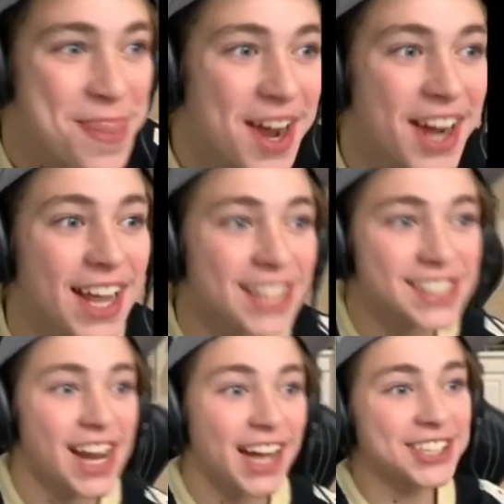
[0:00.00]
getting
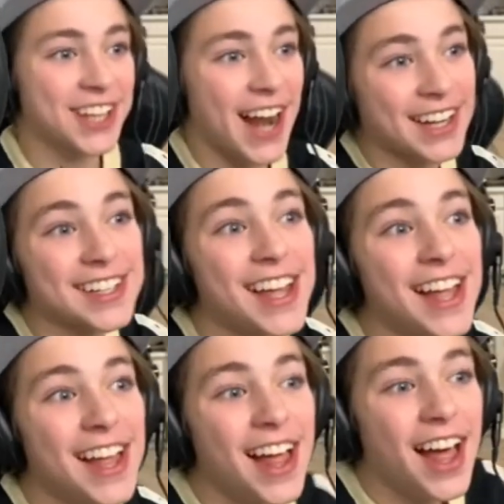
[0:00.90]
sidetracked,
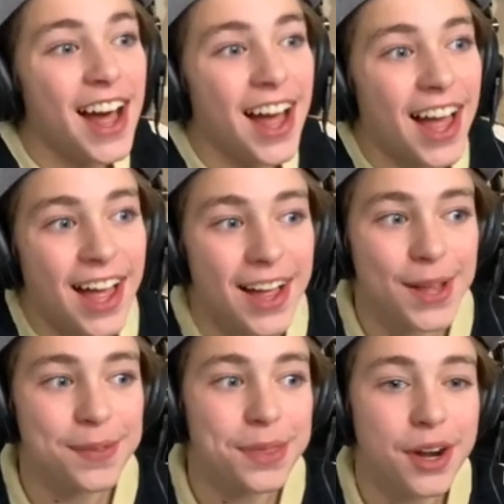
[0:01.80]

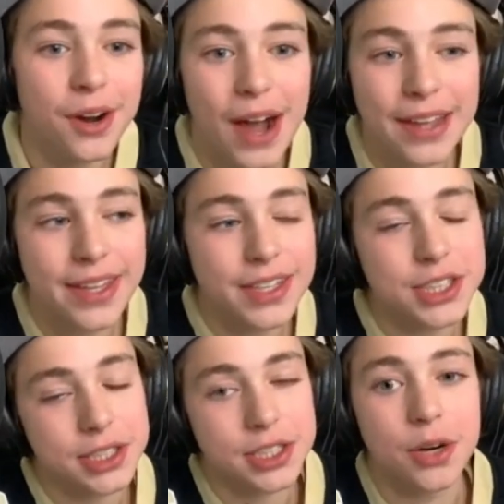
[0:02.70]
you know, I think
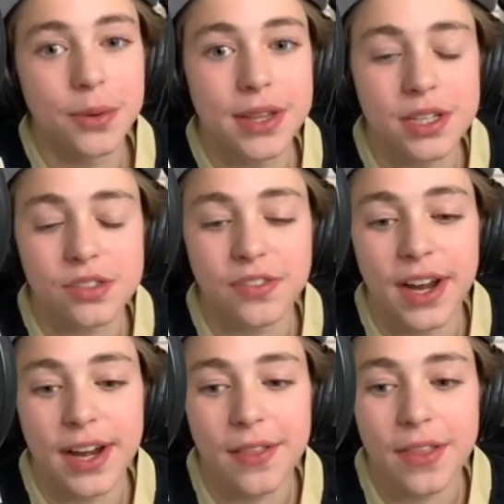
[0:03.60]
Jake's gonna win this
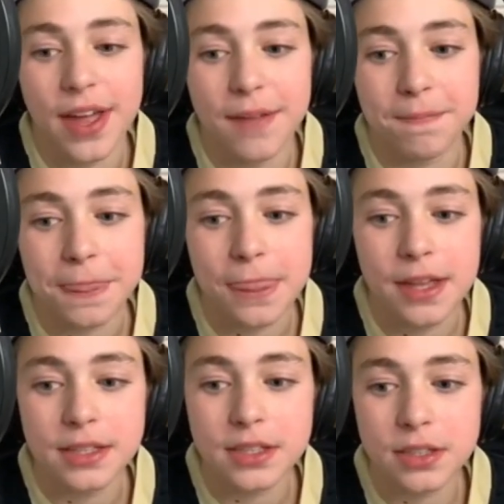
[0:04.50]
fight, and then
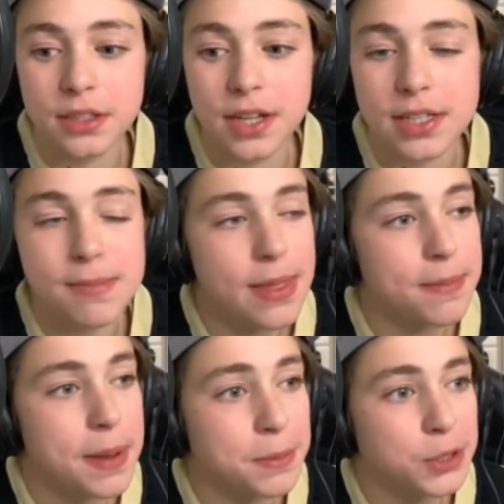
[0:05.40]
he's got some other
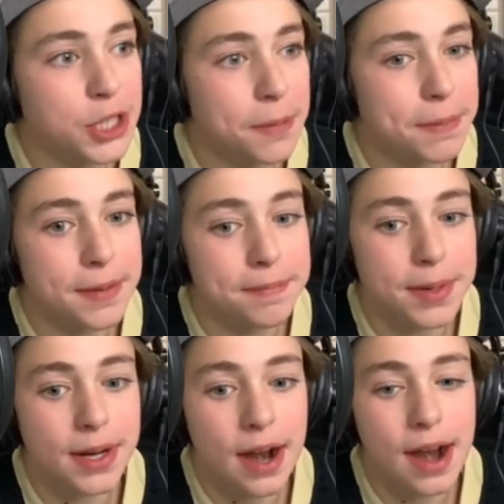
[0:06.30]
people chirping,
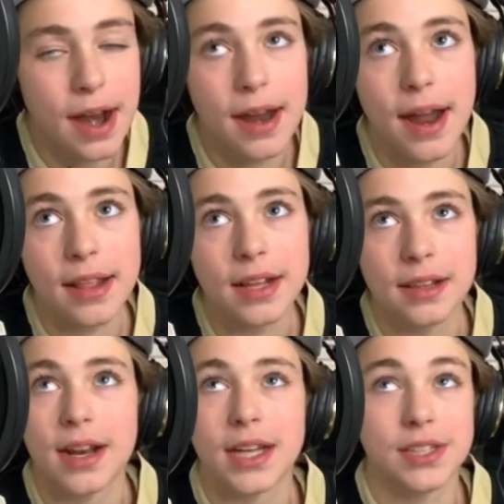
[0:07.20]
but I think
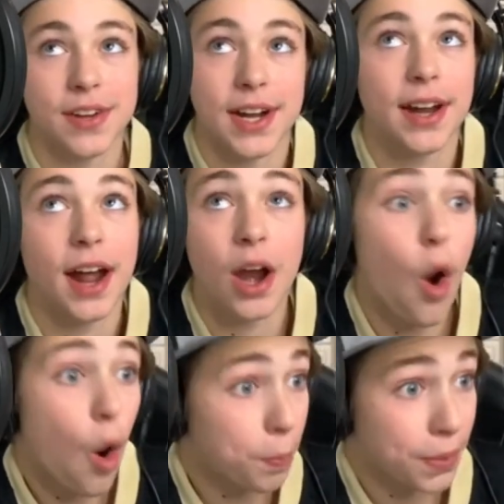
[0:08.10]
the next fight, I
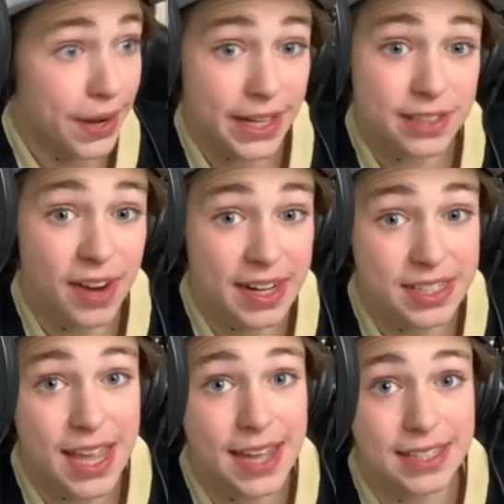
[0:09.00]
hope the next fight
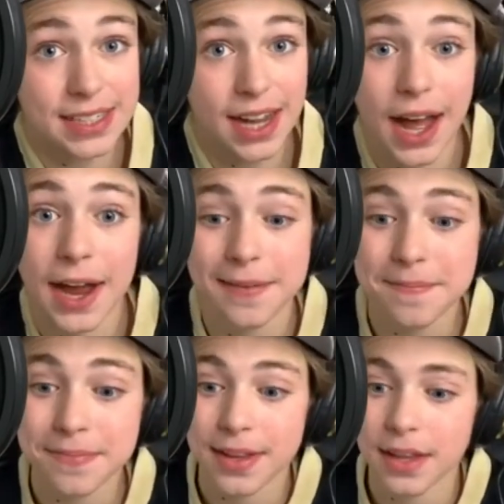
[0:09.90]
is KSI. I
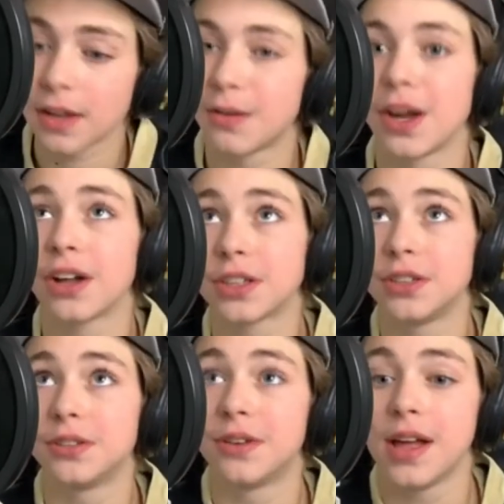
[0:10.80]
think we all
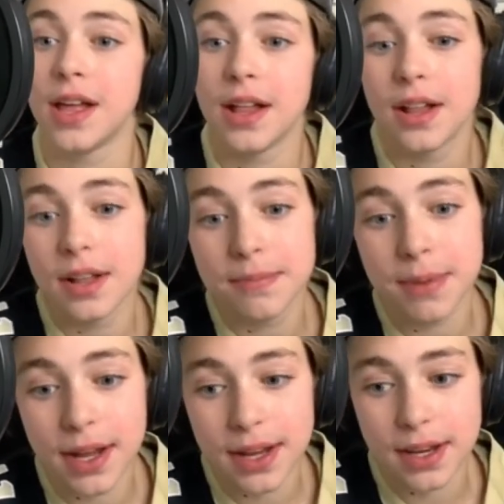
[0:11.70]
do.
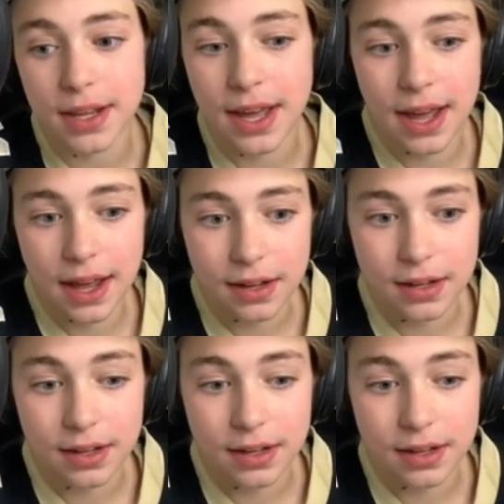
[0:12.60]
But, yeah,